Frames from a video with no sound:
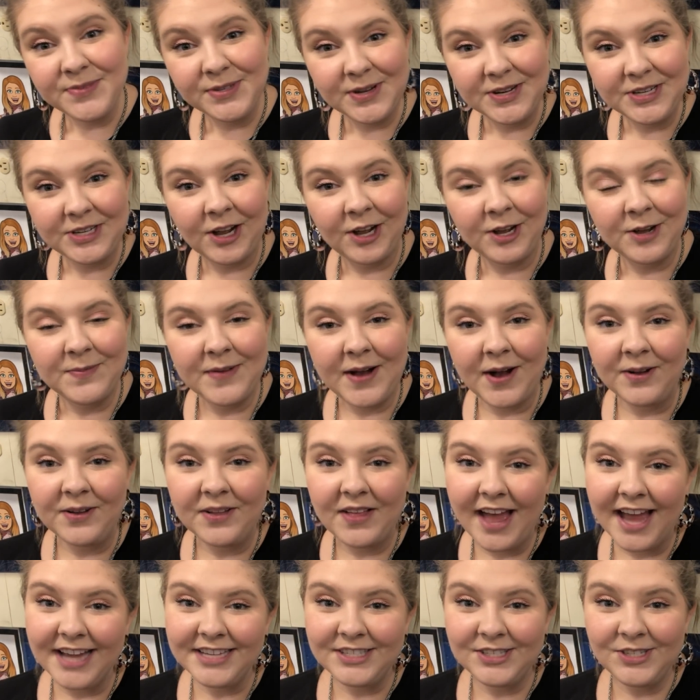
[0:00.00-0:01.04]
So I talk about
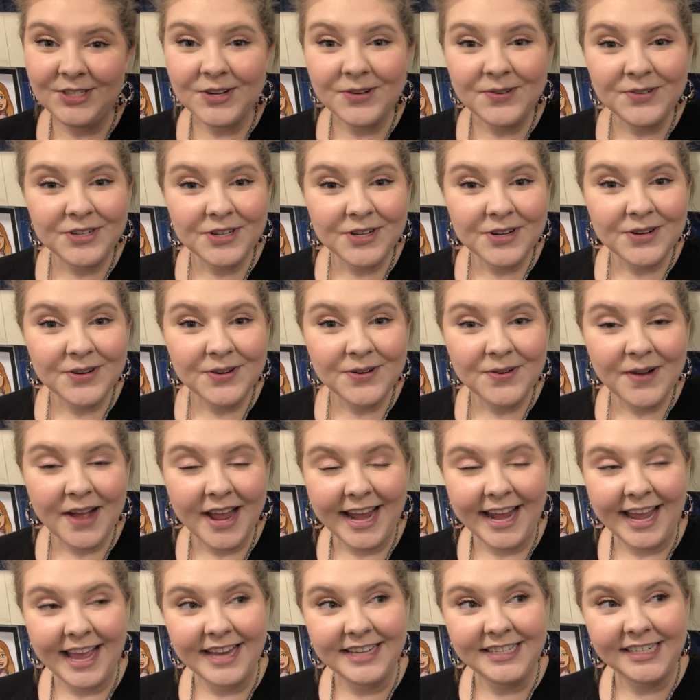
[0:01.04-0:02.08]
Class Dojo
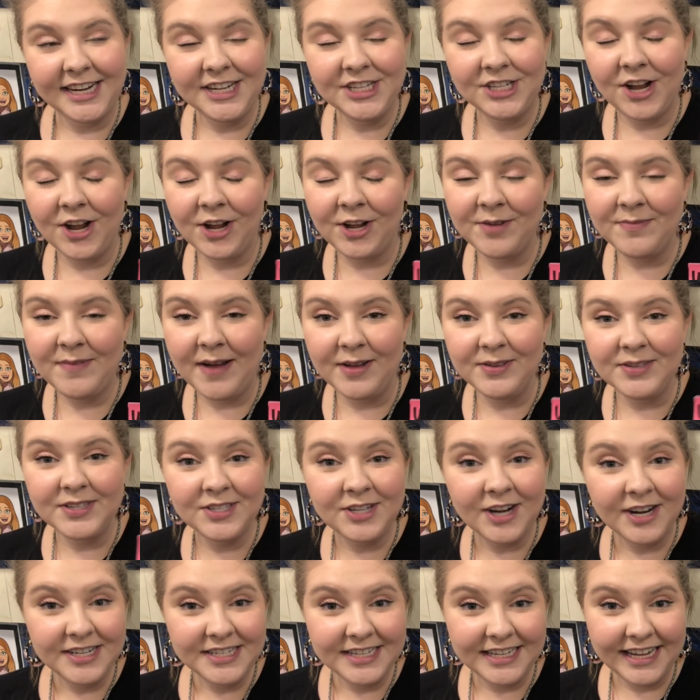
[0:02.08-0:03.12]
and I talk about
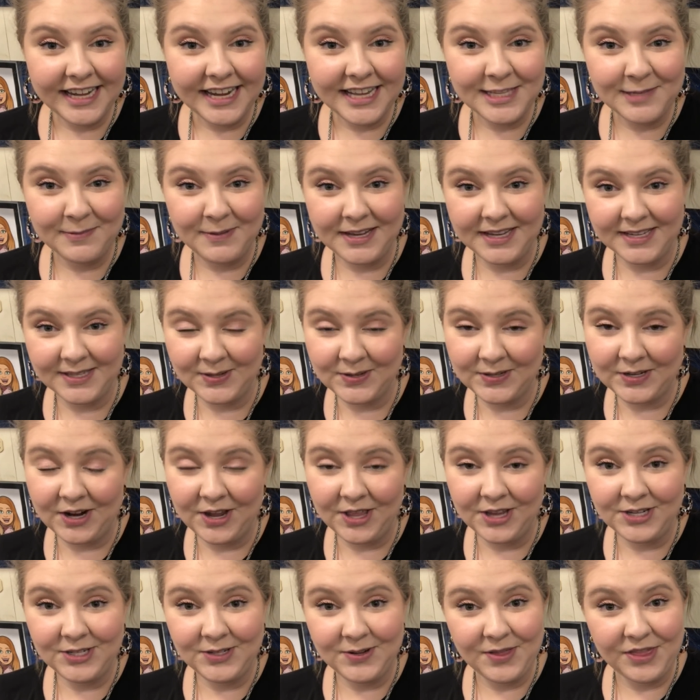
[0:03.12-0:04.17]
star tickets because those are
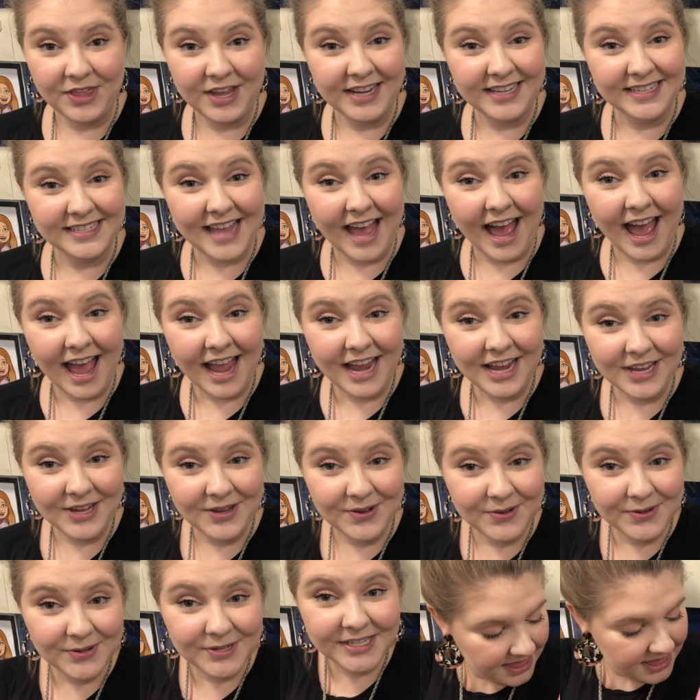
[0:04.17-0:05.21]
the two things that I
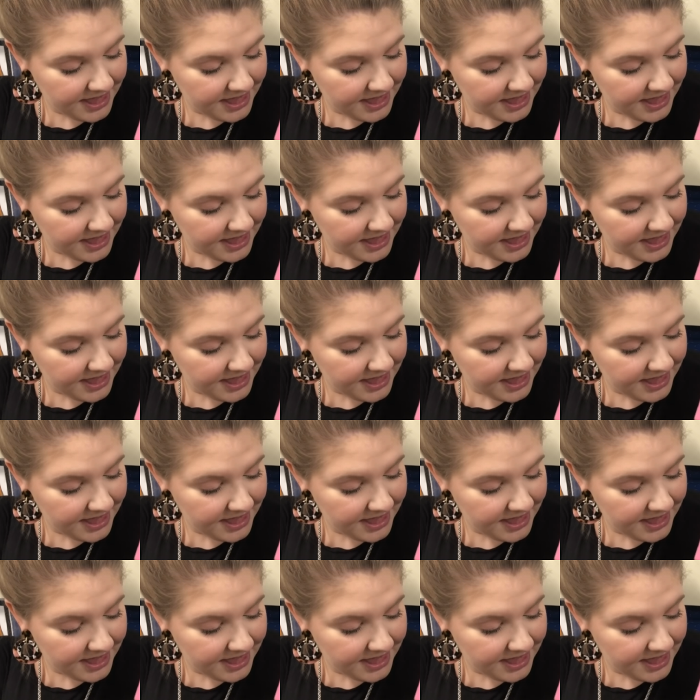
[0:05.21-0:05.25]
use.